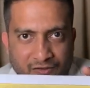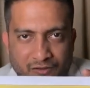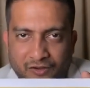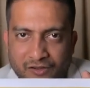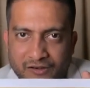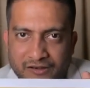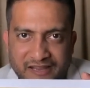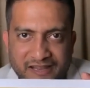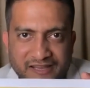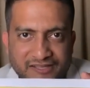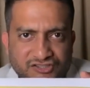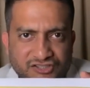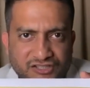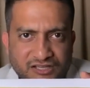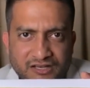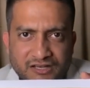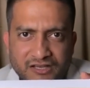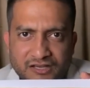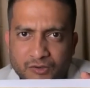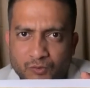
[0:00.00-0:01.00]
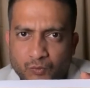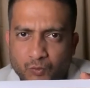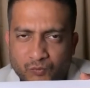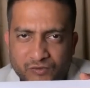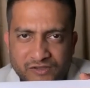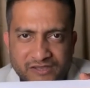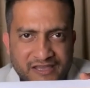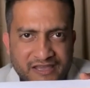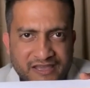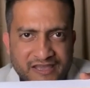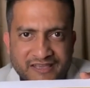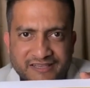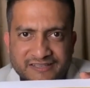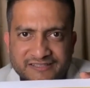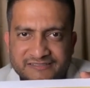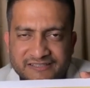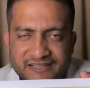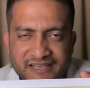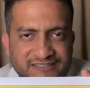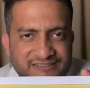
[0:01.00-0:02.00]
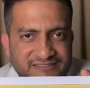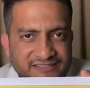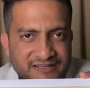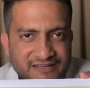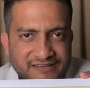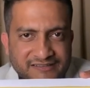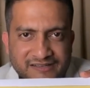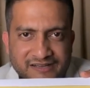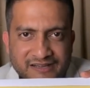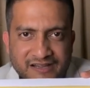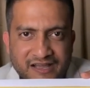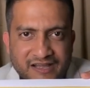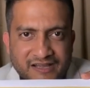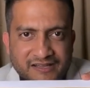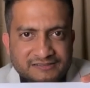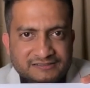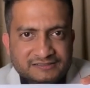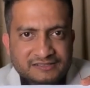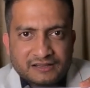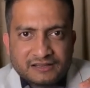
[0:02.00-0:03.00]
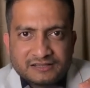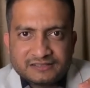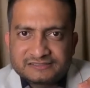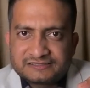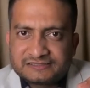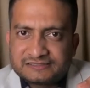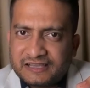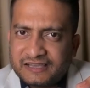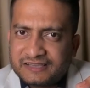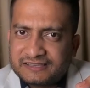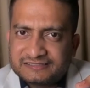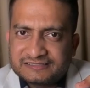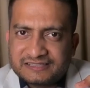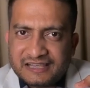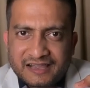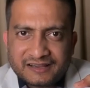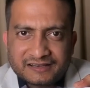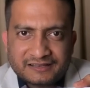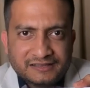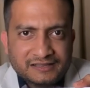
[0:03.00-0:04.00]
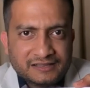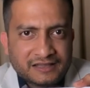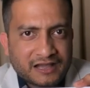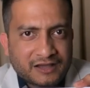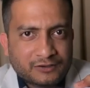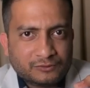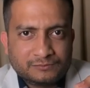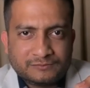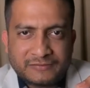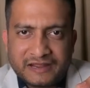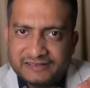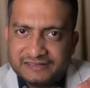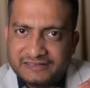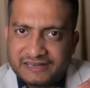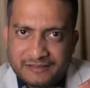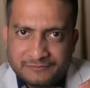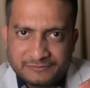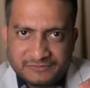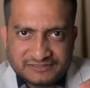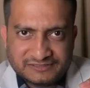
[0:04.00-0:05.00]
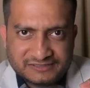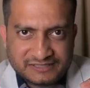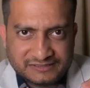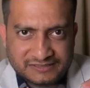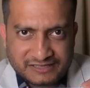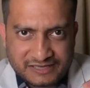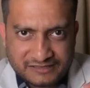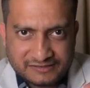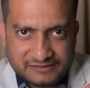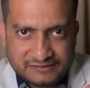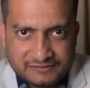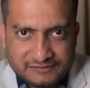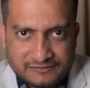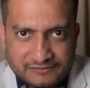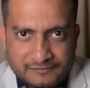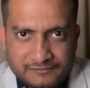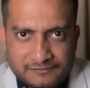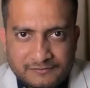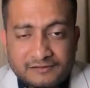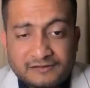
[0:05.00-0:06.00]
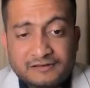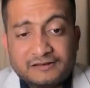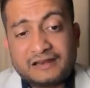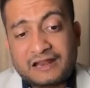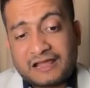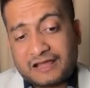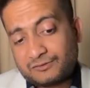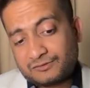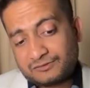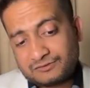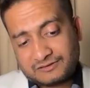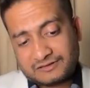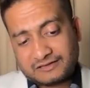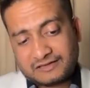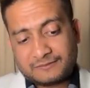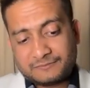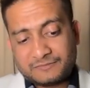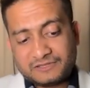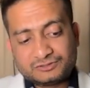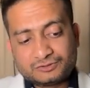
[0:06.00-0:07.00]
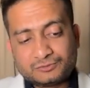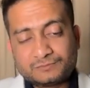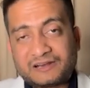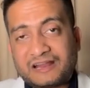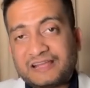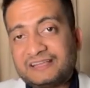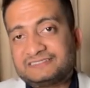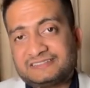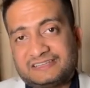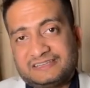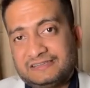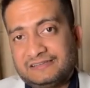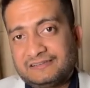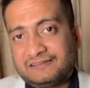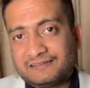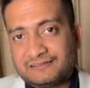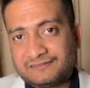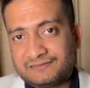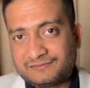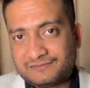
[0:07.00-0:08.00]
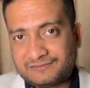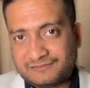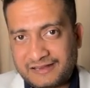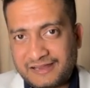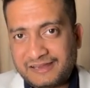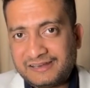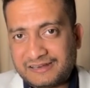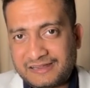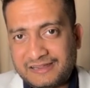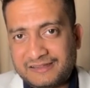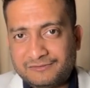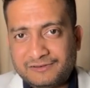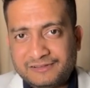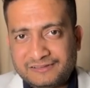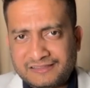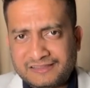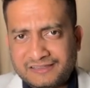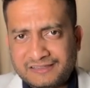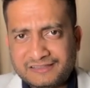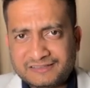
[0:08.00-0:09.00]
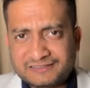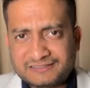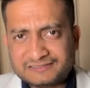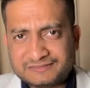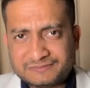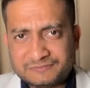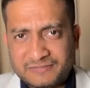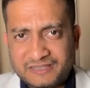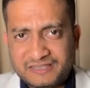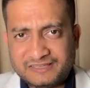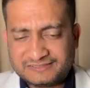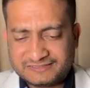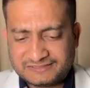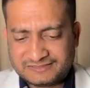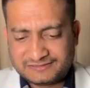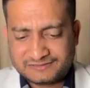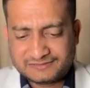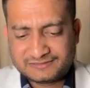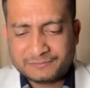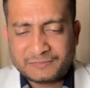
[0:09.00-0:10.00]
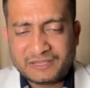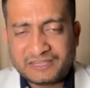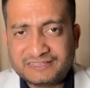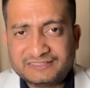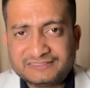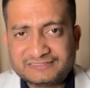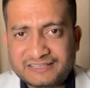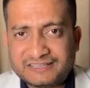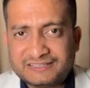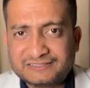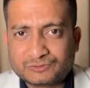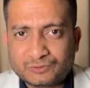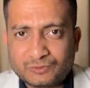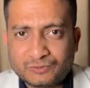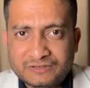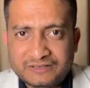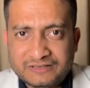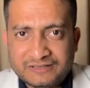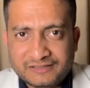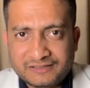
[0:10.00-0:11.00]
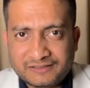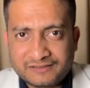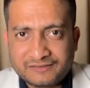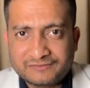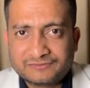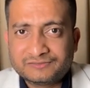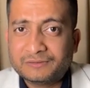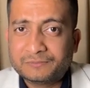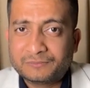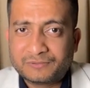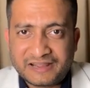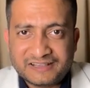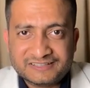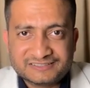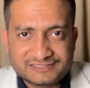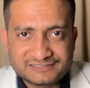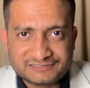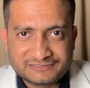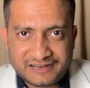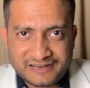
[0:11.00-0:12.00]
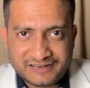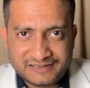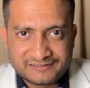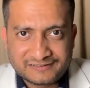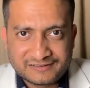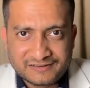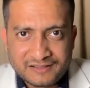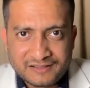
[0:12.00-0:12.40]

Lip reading: All H color, VS, excellent cut, exactly how mined diamonds are done. Now coming to pricing, right? Everything is making sense only if the price is right.